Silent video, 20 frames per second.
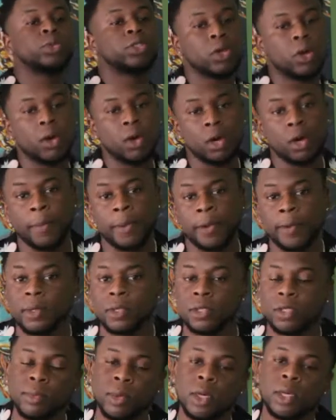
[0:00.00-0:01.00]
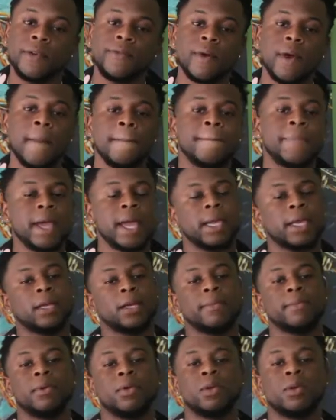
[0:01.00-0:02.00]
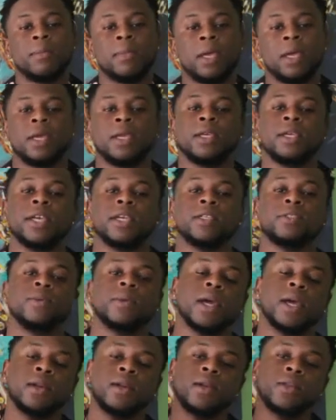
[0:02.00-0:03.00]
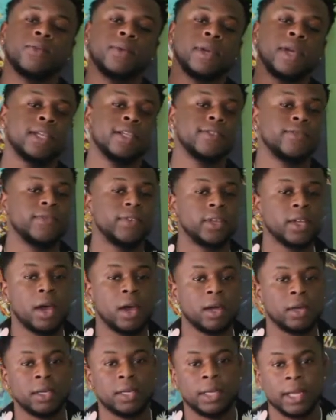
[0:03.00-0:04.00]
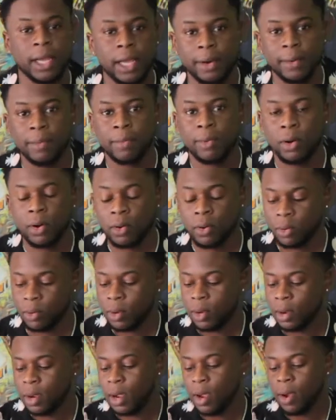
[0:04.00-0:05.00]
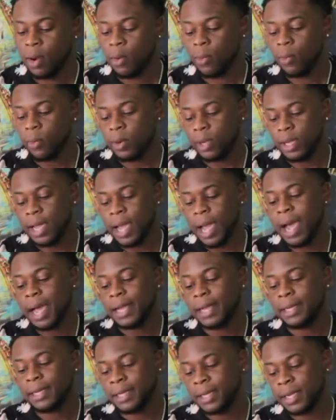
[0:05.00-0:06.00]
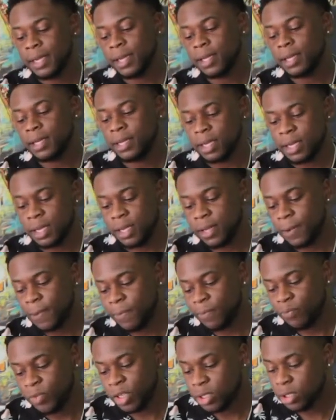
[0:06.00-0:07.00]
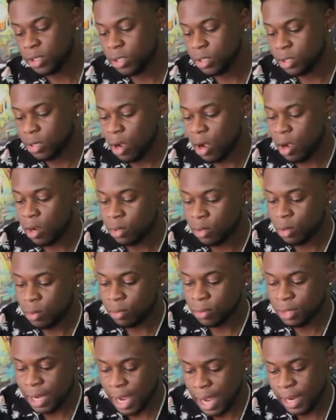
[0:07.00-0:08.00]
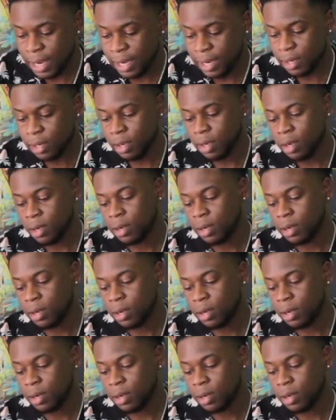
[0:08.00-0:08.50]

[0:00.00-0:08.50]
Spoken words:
going on, people? This is your brother Levi back in the building, man. And yes, we got another reaction for y'all today, bro. We got Digga D. This shit is called No Diet.